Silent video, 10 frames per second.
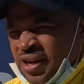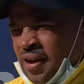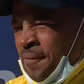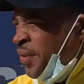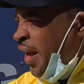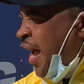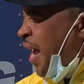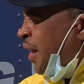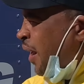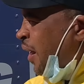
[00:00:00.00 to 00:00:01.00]
They had
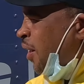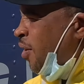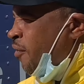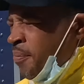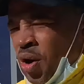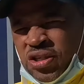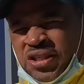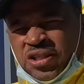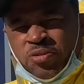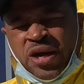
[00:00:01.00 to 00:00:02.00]
a little of an emergency
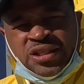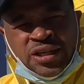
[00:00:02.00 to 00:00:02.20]
situation,